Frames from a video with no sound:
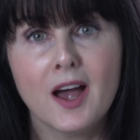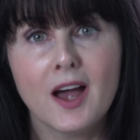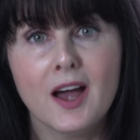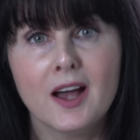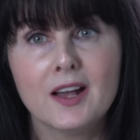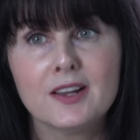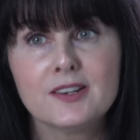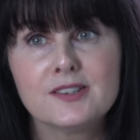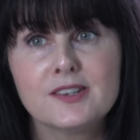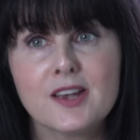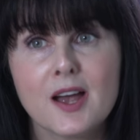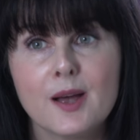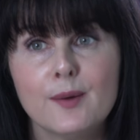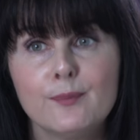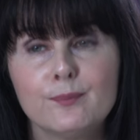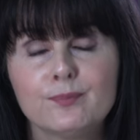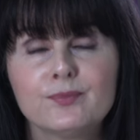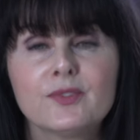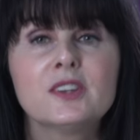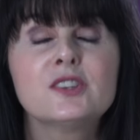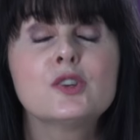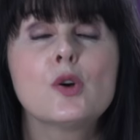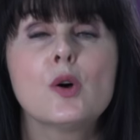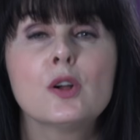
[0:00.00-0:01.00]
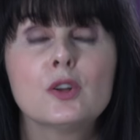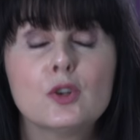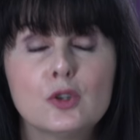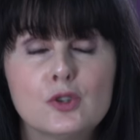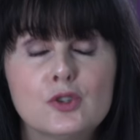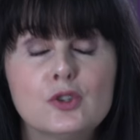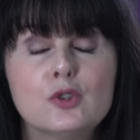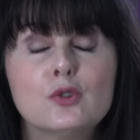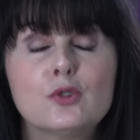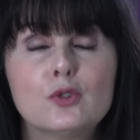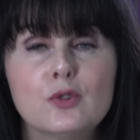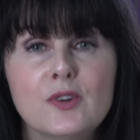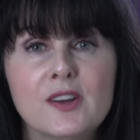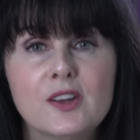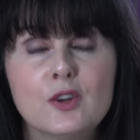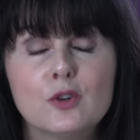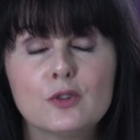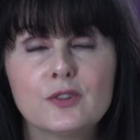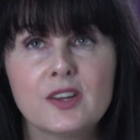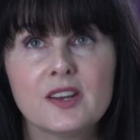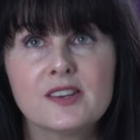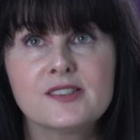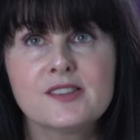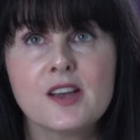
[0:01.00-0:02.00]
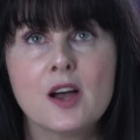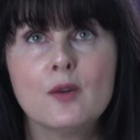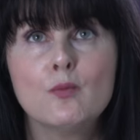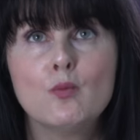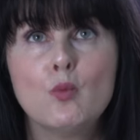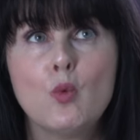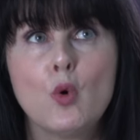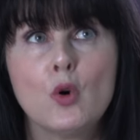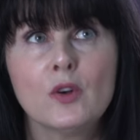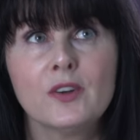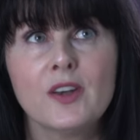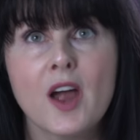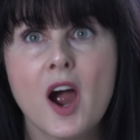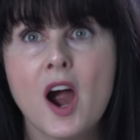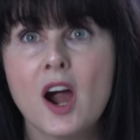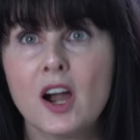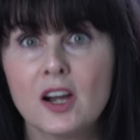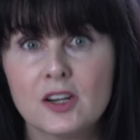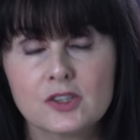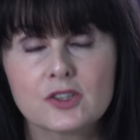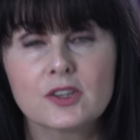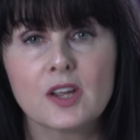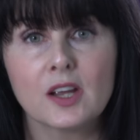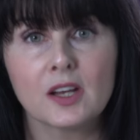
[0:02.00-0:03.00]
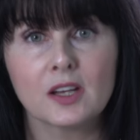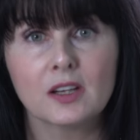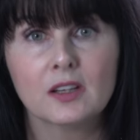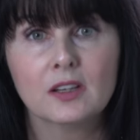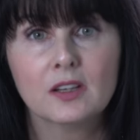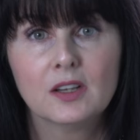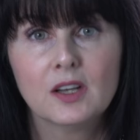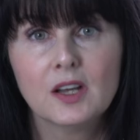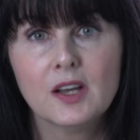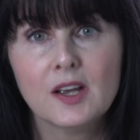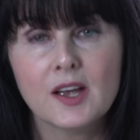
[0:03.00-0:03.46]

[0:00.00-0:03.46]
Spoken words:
And so I'm going to do three good things and one hard thing